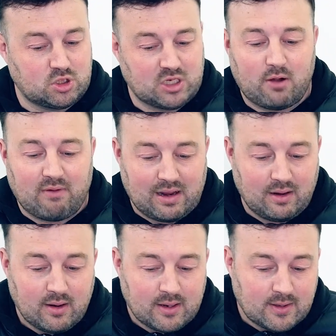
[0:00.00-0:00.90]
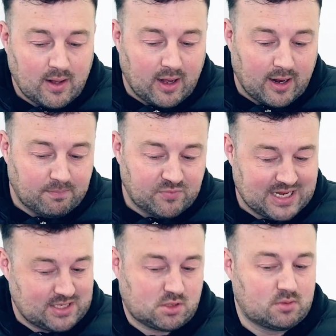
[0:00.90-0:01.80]
generate
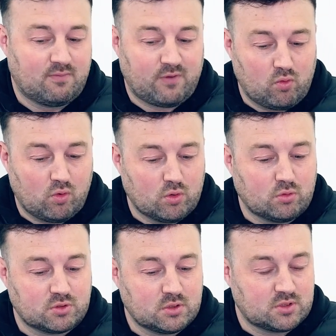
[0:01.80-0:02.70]
tasks and phone calls.